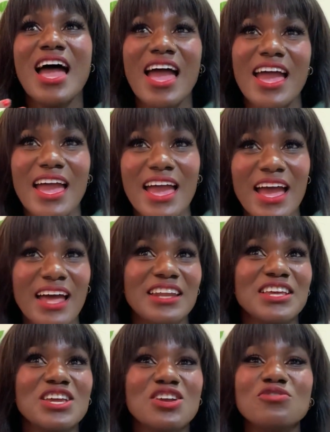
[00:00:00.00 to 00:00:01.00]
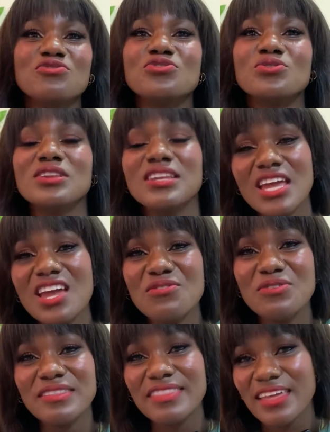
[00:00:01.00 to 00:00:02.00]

And if you live with